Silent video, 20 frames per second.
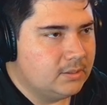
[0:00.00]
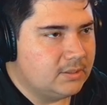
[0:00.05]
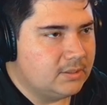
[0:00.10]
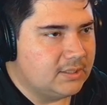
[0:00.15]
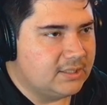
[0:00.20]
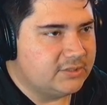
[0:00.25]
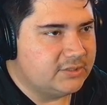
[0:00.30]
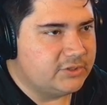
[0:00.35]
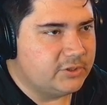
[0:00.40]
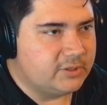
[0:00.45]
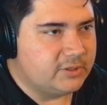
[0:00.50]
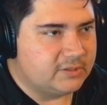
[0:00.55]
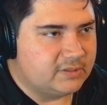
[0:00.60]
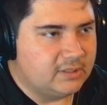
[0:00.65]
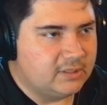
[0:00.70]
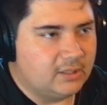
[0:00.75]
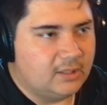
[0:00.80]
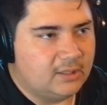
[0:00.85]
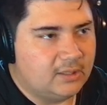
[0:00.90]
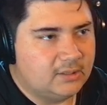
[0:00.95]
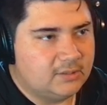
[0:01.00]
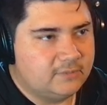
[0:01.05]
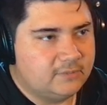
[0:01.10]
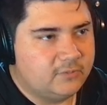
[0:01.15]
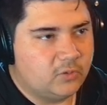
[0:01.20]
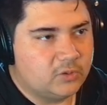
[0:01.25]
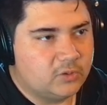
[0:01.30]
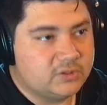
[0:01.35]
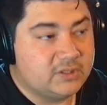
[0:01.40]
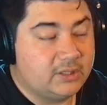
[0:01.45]
And as you can tell,
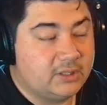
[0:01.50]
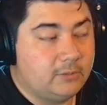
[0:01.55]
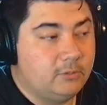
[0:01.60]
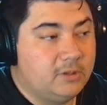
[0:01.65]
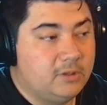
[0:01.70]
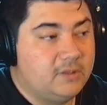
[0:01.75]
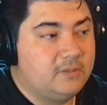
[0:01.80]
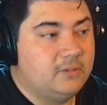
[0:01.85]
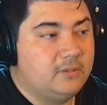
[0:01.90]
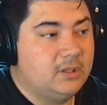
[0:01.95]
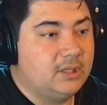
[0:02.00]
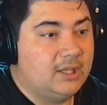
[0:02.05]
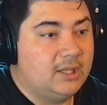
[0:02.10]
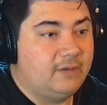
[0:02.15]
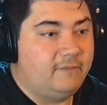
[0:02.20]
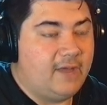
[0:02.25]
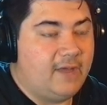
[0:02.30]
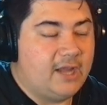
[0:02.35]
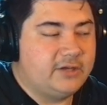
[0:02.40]
of course, like with a lot of